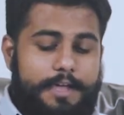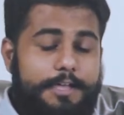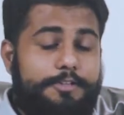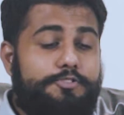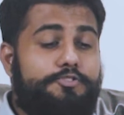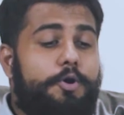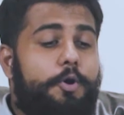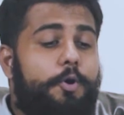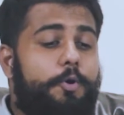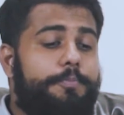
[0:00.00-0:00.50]

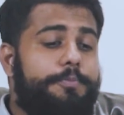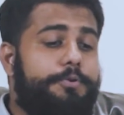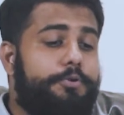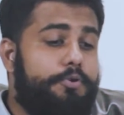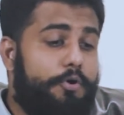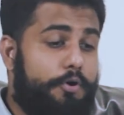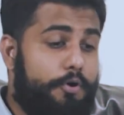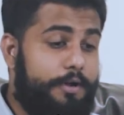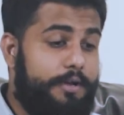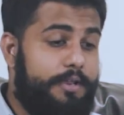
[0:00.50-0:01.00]
Ezra hoped to
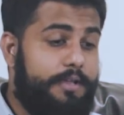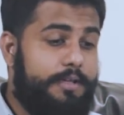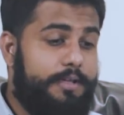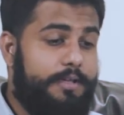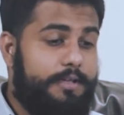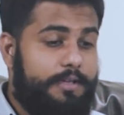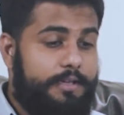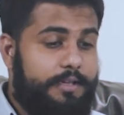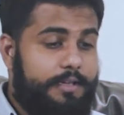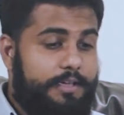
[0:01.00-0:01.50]
God
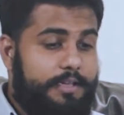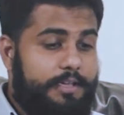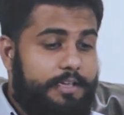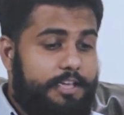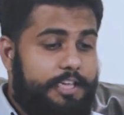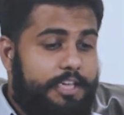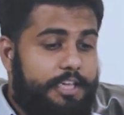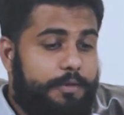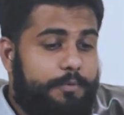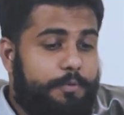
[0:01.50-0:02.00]

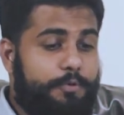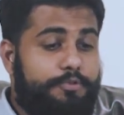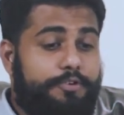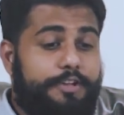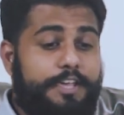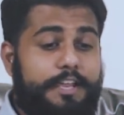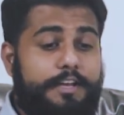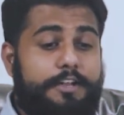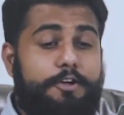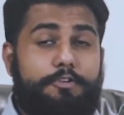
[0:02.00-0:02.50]
he would
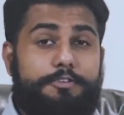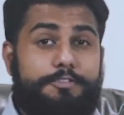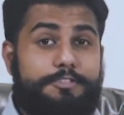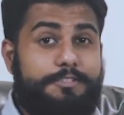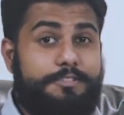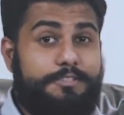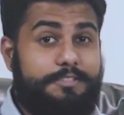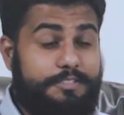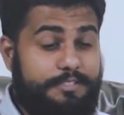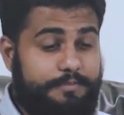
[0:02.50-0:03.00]
regain
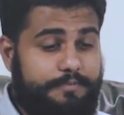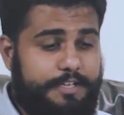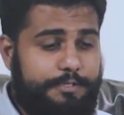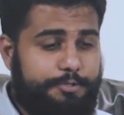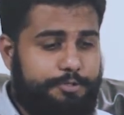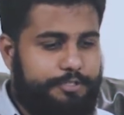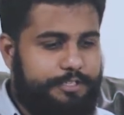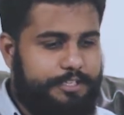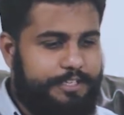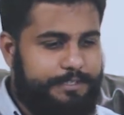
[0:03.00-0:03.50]
consciousness
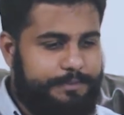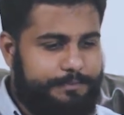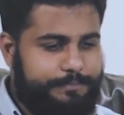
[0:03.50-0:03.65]
eventually.